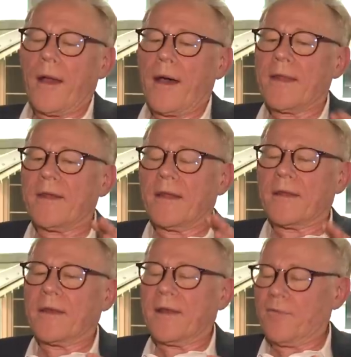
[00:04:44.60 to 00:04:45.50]
I think
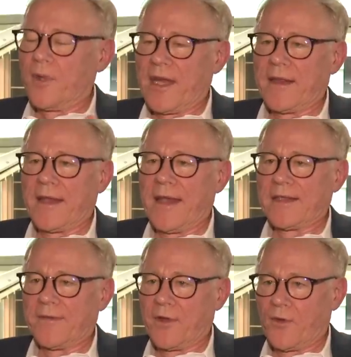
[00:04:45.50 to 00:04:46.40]
that if we take the
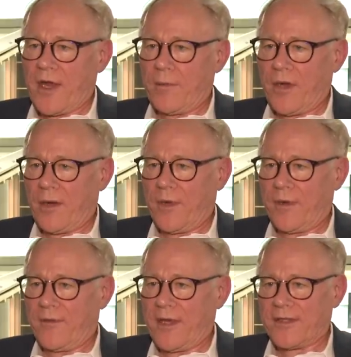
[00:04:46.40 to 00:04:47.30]
case of the Great
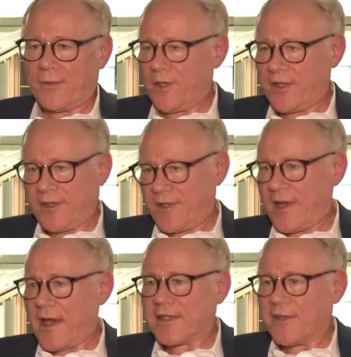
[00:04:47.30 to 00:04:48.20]
Pyramid of Giza, which is the
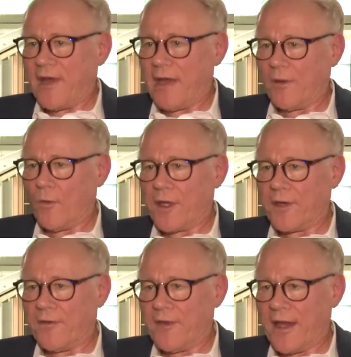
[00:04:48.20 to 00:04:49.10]
last surviving
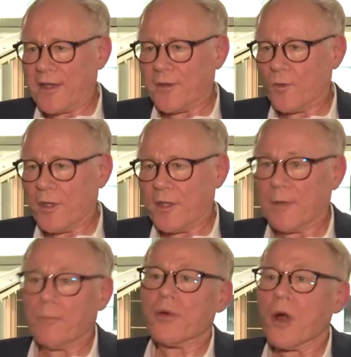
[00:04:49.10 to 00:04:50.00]
wonder of the ancient
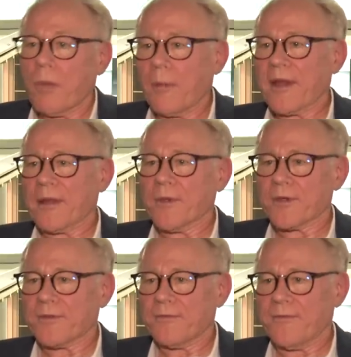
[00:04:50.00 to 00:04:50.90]
world and probably the
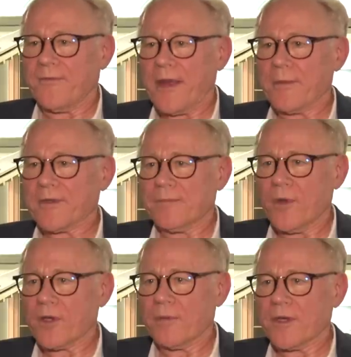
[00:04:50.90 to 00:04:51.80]
most famous
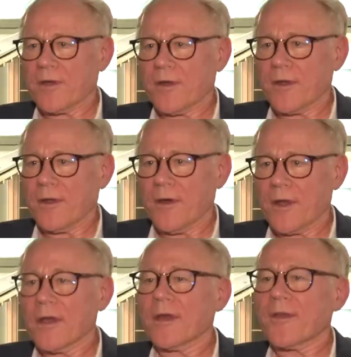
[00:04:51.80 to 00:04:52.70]
monument on,
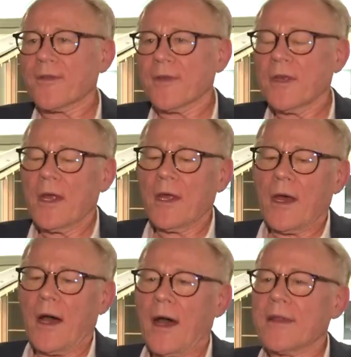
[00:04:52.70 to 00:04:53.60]
on Earth,
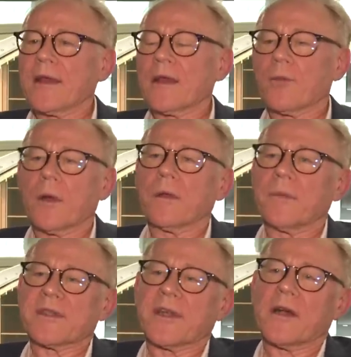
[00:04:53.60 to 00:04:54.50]
I think the
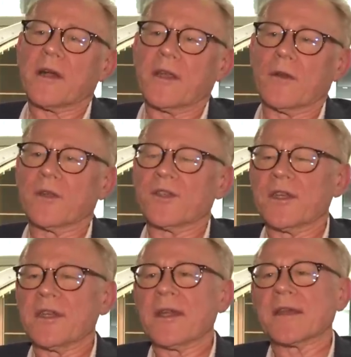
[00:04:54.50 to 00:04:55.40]
problem is that
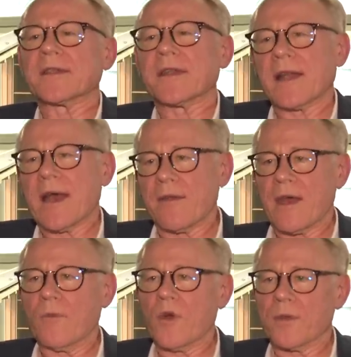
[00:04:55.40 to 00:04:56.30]
archaeology doesn't allow
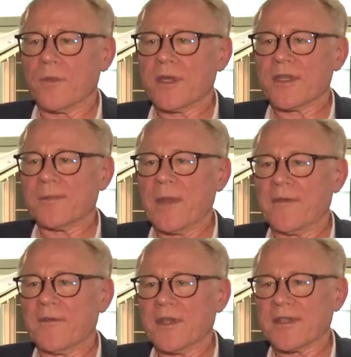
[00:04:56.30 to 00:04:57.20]
that monument to
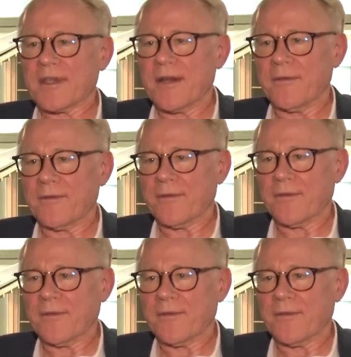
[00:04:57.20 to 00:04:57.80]
speak for itself.